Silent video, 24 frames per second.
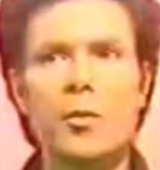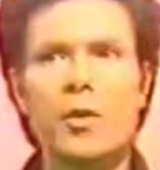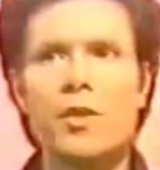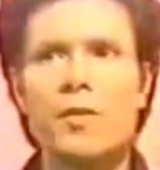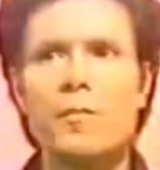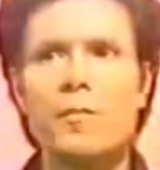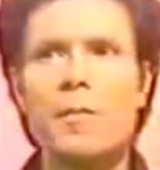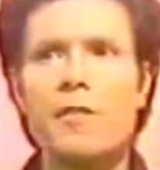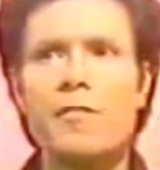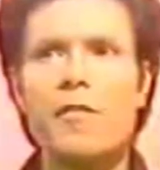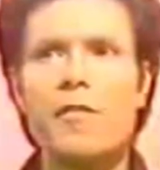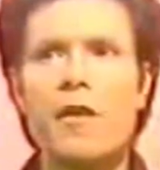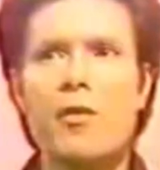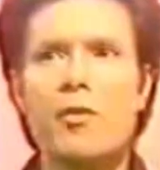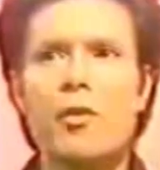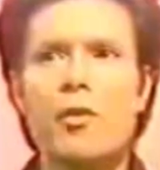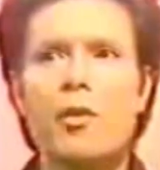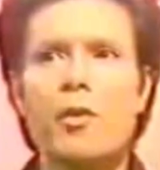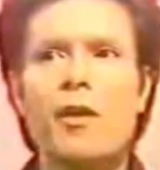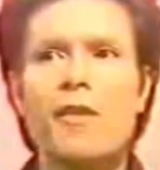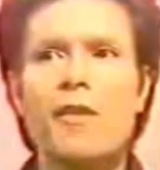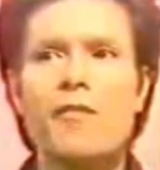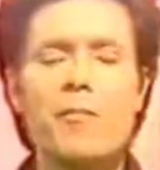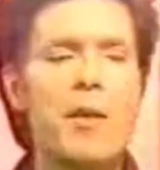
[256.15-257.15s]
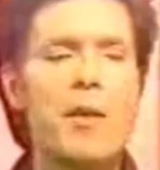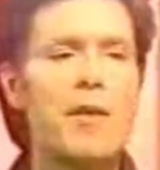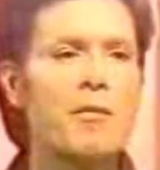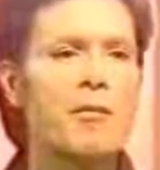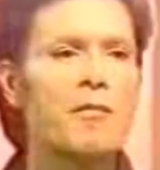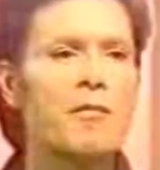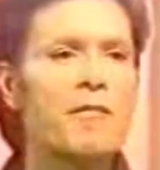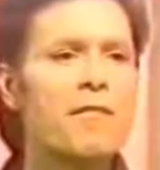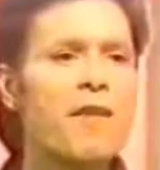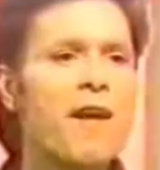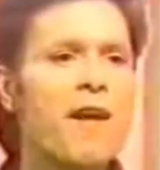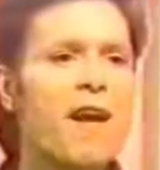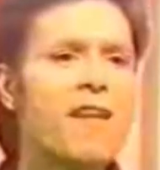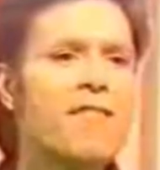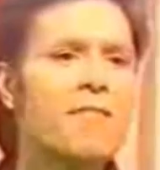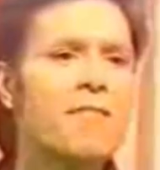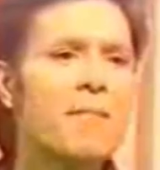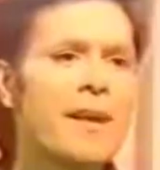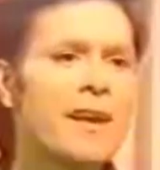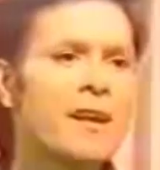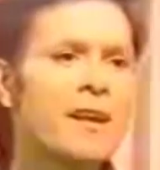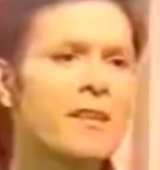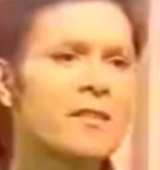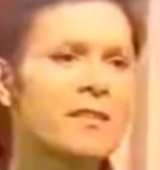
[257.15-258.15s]
with my father arrived apparently with
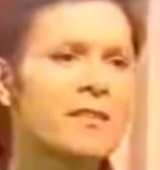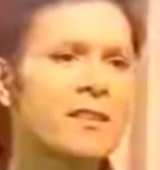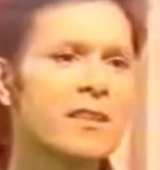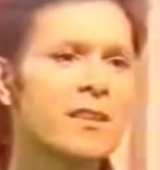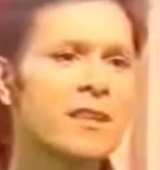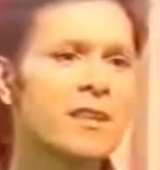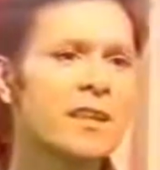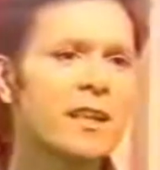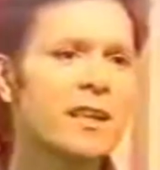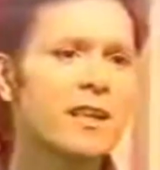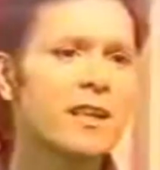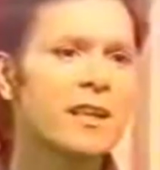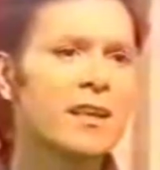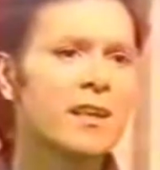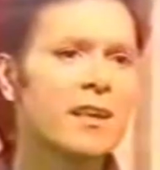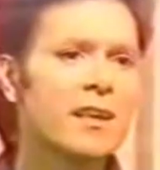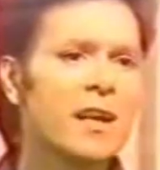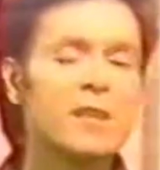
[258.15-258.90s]
£5 sterling.